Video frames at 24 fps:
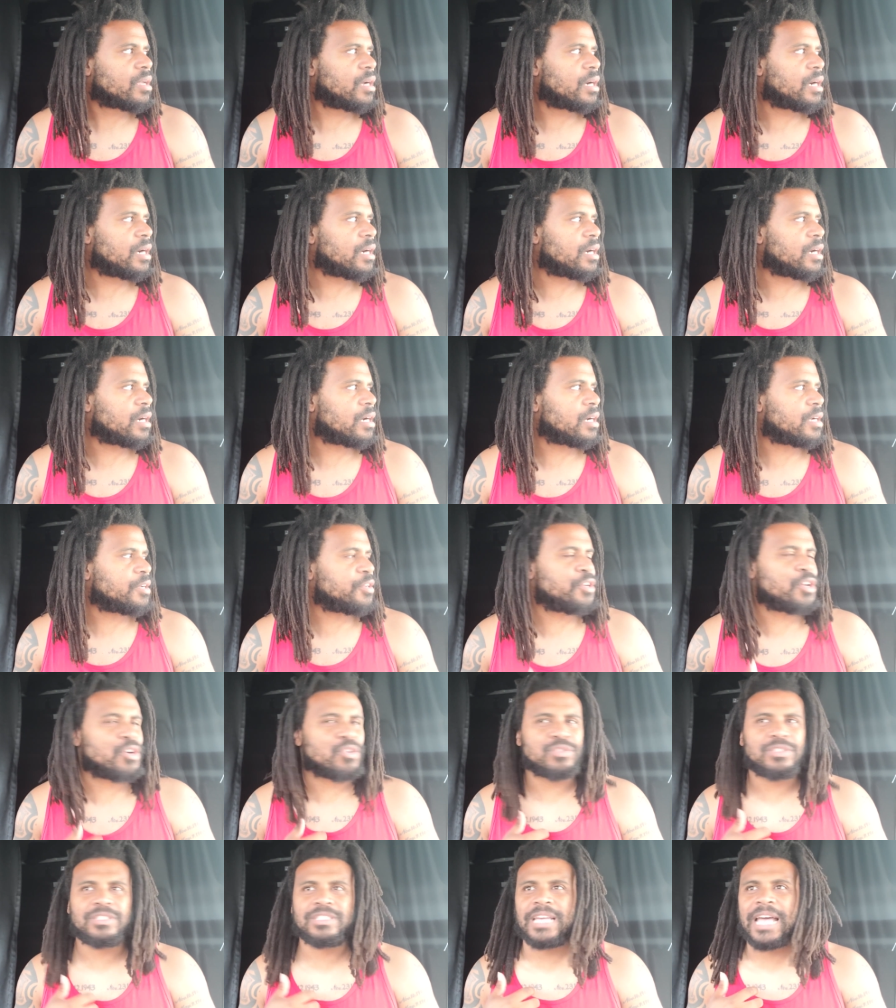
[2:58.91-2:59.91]
uh, you
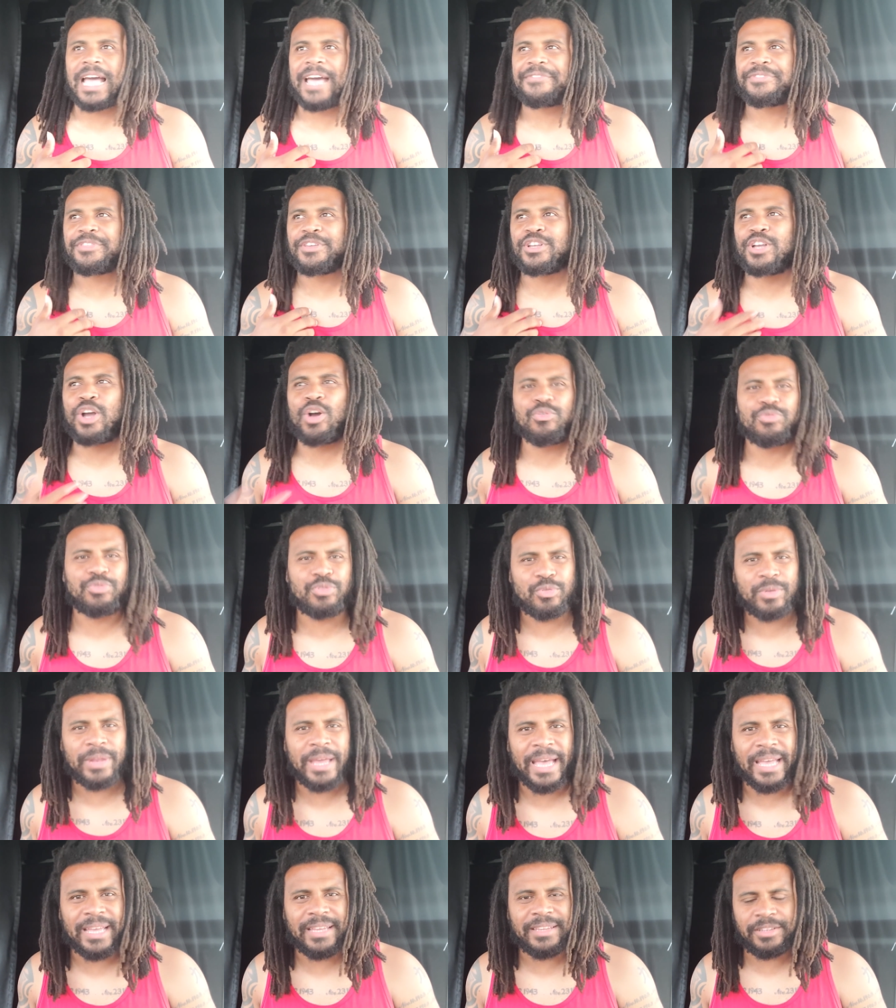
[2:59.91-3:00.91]
know, to have to go through
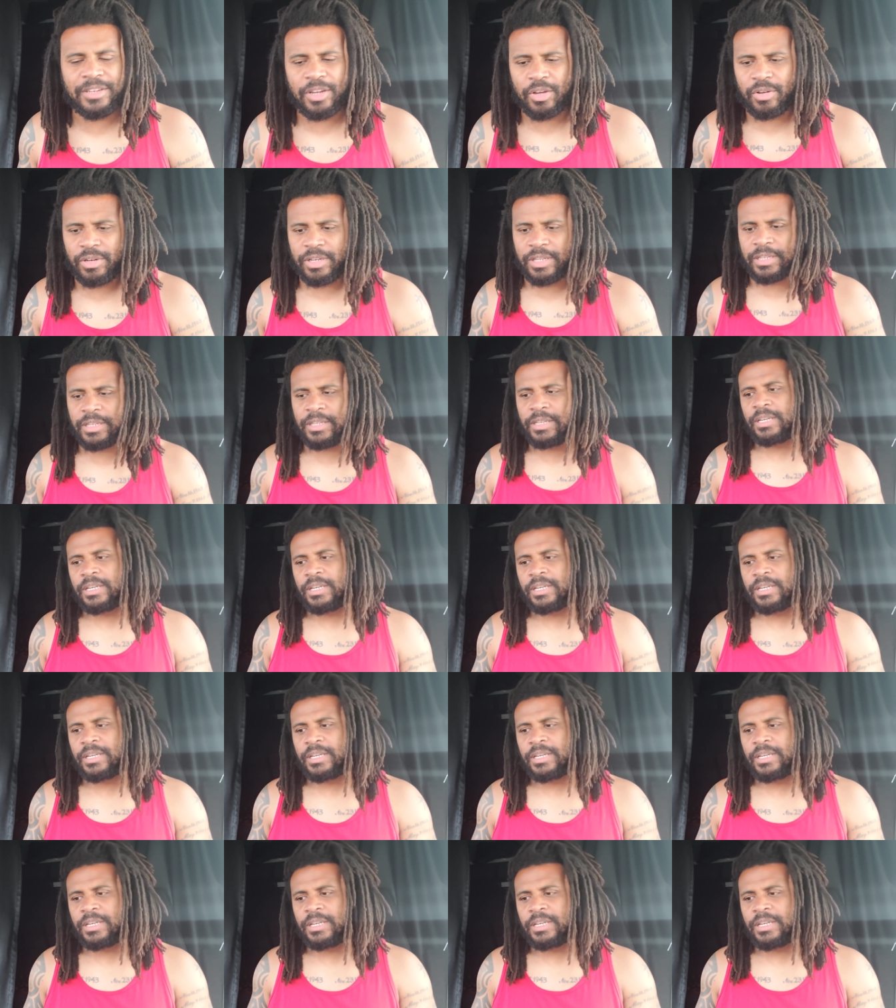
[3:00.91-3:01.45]
that, you know, the,